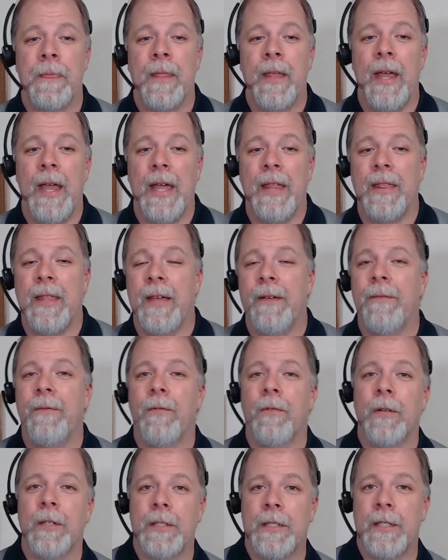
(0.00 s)
And they
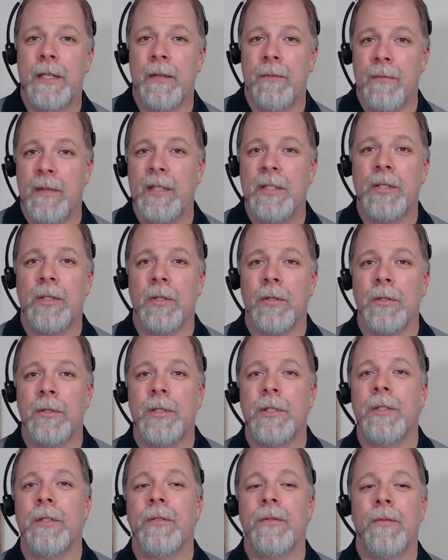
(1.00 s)
forced him, the
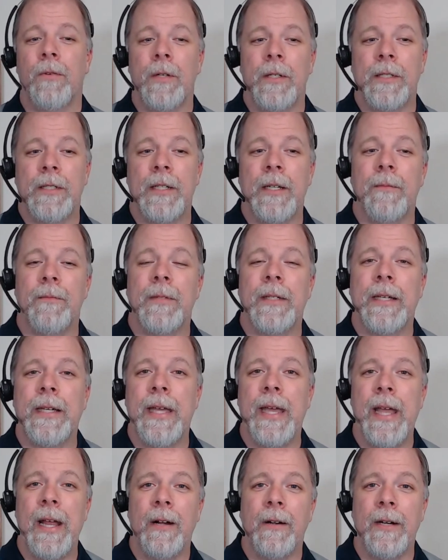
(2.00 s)
soldiers forced him to
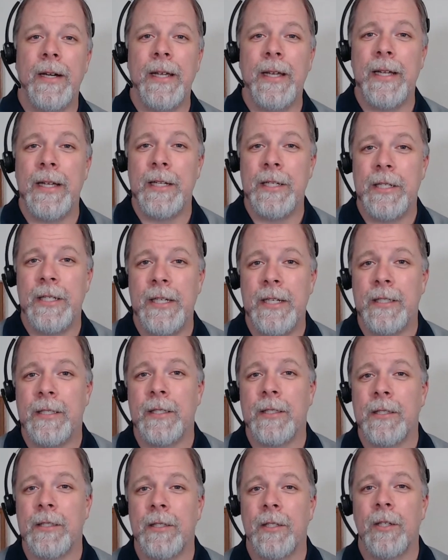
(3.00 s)
carry
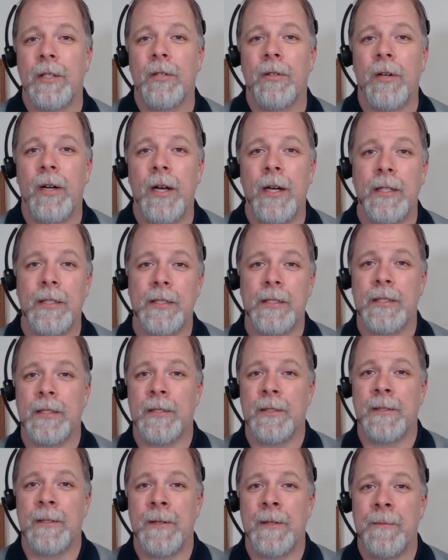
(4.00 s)
Jesus' cross.
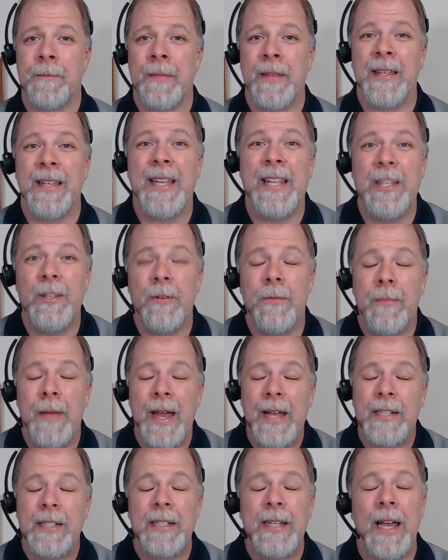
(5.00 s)
Can you
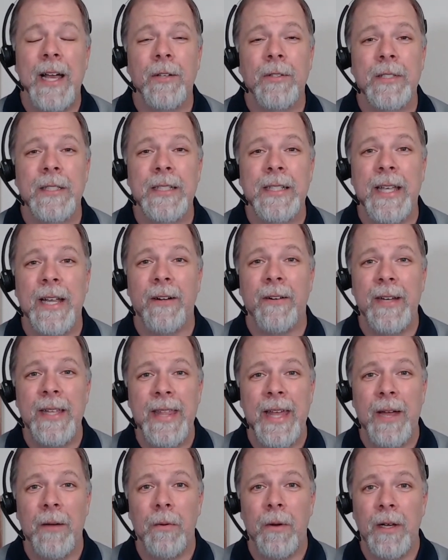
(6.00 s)
imagine how scary
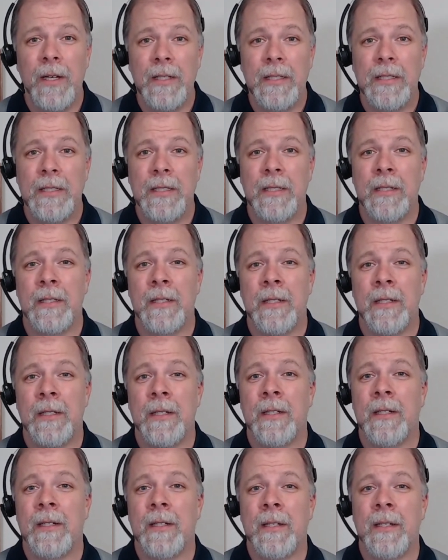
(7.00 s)
that was?
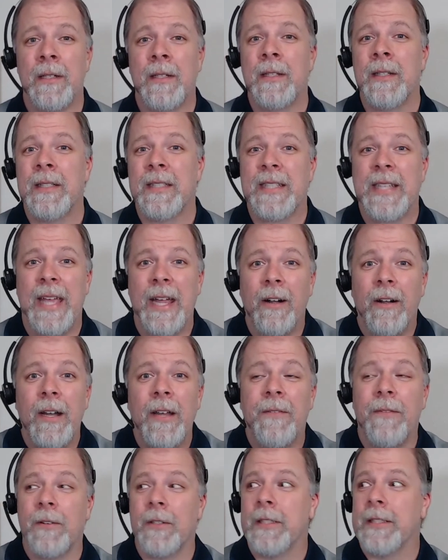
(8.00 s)
Scary
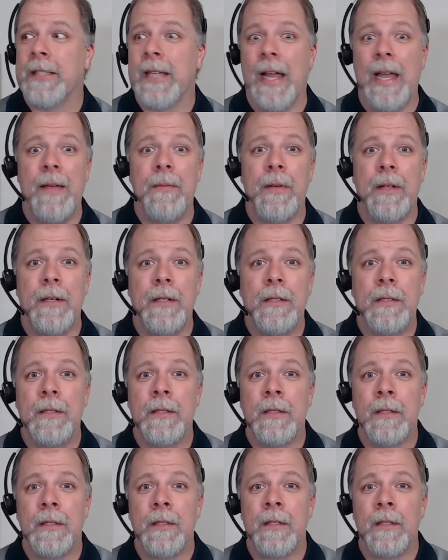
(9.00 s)
for Simon,
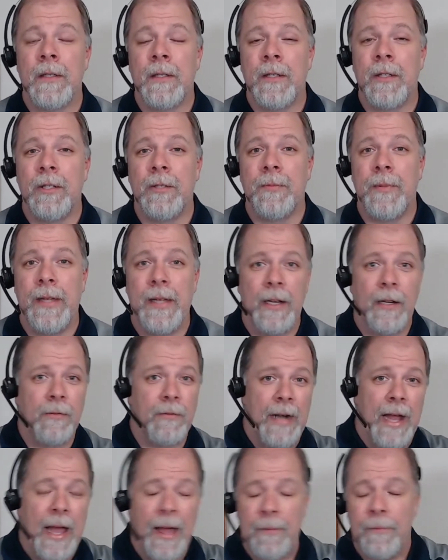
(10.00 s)
who's being
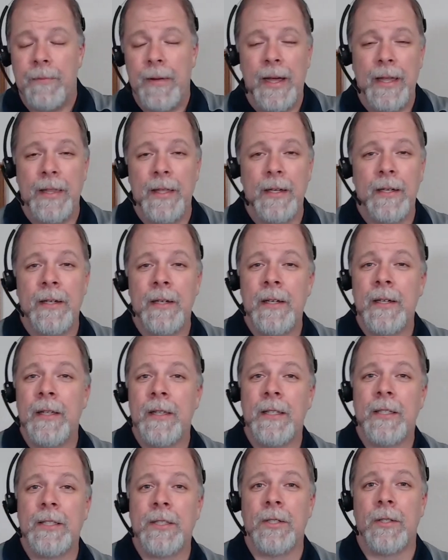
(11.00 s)
grabbed by the,
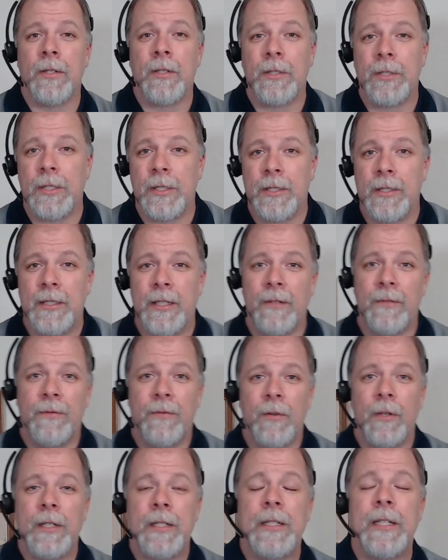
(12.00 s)
the soldiers and
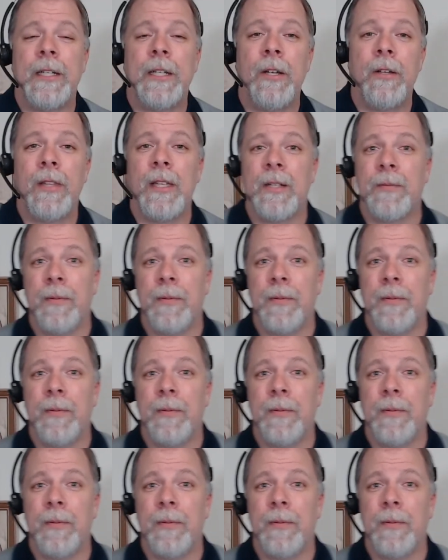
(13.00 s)
forced to do this,